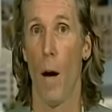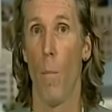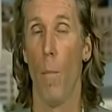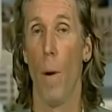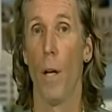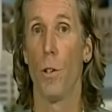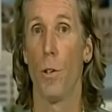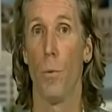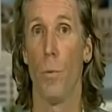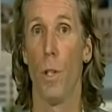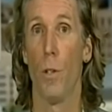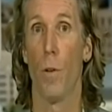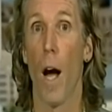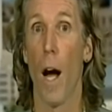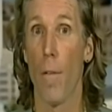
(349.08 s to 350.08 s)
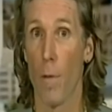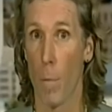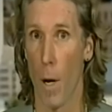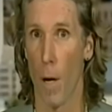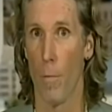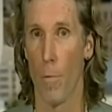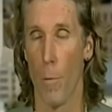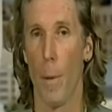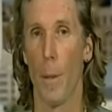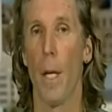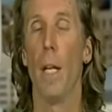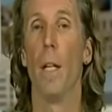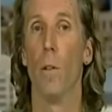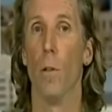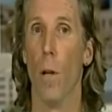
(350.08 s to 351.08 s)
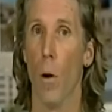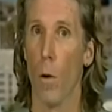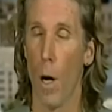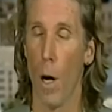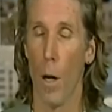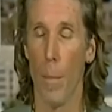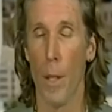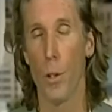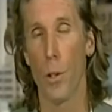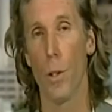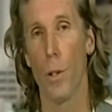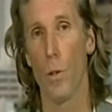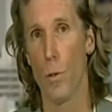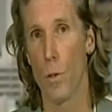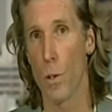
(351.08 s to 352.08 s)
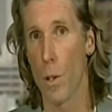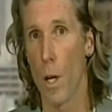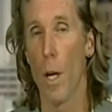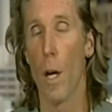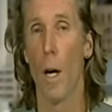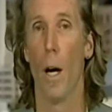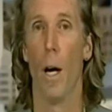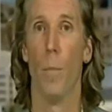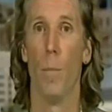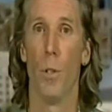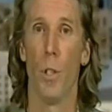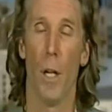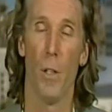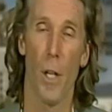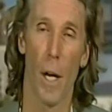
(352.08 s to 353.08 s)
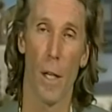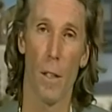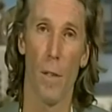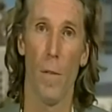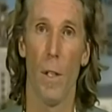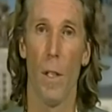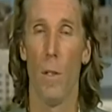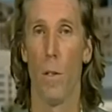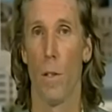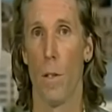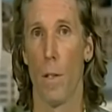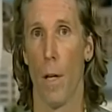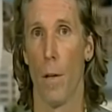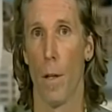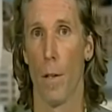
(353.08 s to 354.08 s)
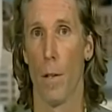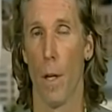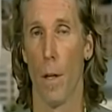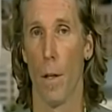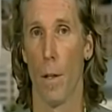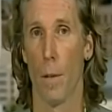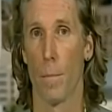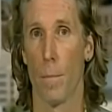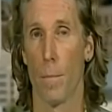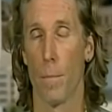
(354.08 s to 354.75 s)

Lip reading: how much we drive the problem from the beginning. Lower our emissions, change activities, et cetera, et cetera.